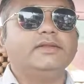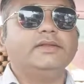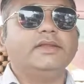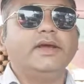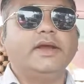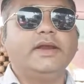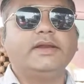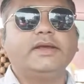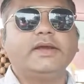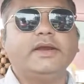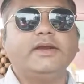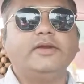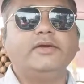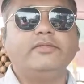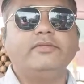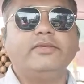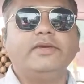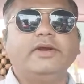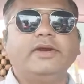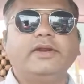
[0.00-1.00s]
that kind
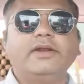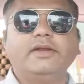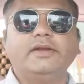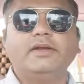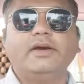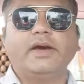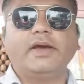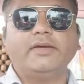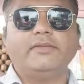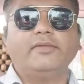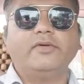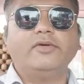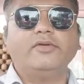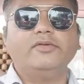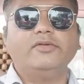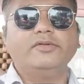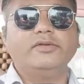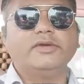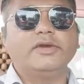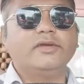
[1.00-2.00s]
of a detail I
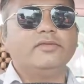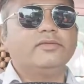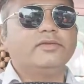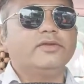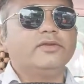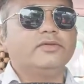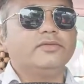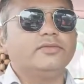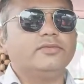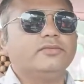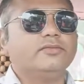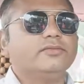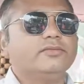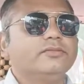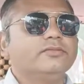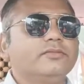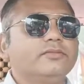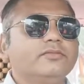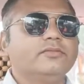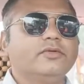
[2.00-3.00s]
want to share with you.
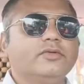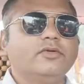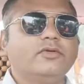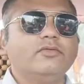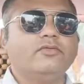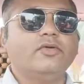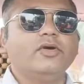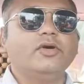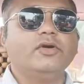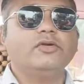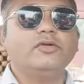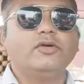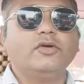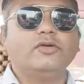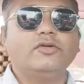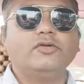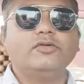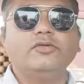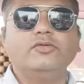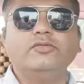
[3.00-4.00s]
What
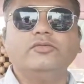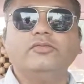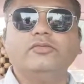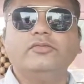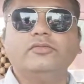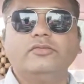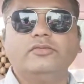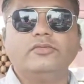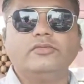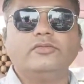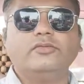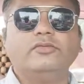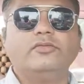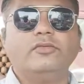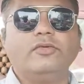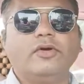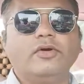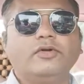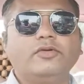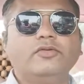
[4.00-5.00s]
not to do,
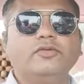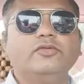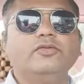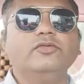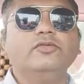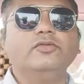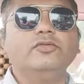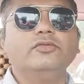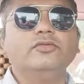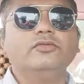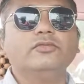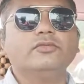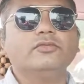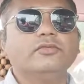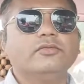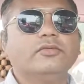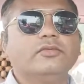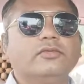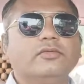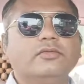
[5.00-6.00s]
what to do,
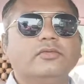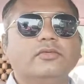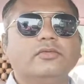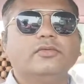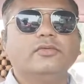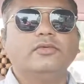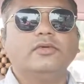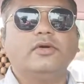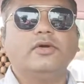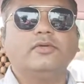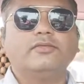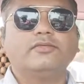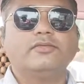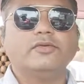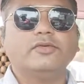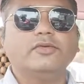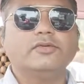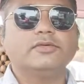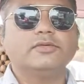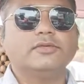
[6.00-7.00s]
of
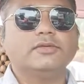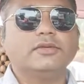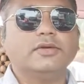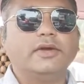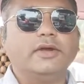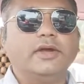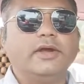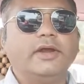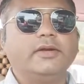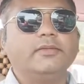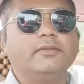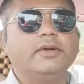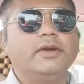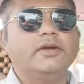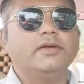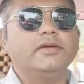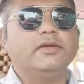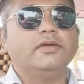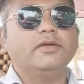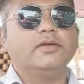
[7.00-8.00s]
course, and
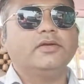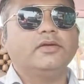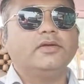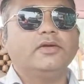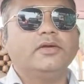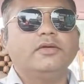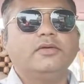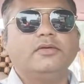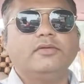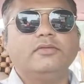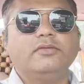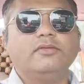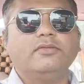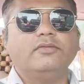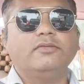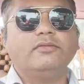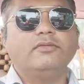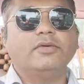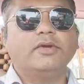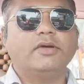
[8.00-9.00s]
but
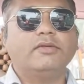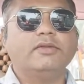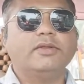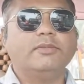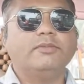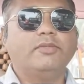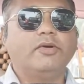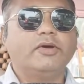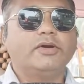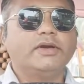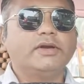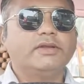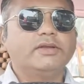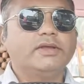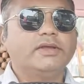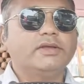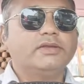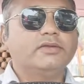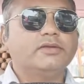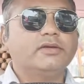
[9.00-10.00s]
one of the important
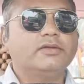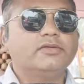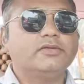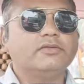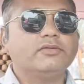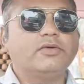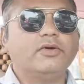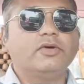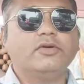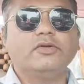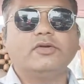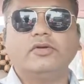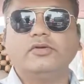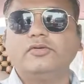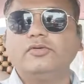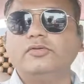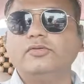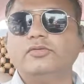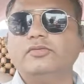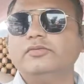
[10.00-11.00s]
thing is also what
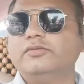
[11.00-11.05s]
not to do.